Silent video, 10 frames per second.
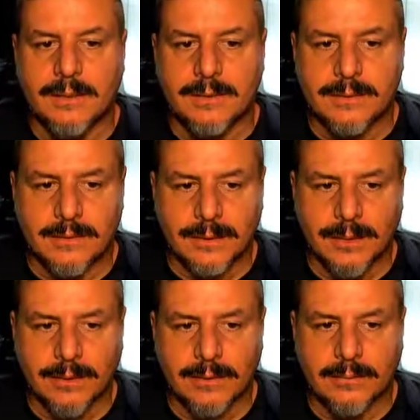So
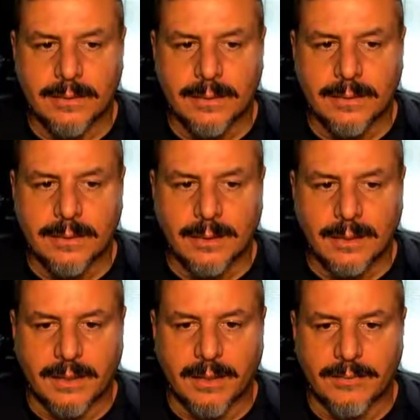here
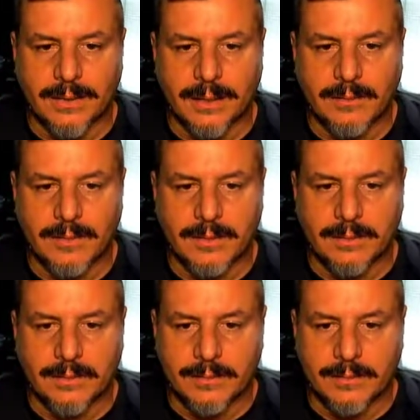I have it enabled.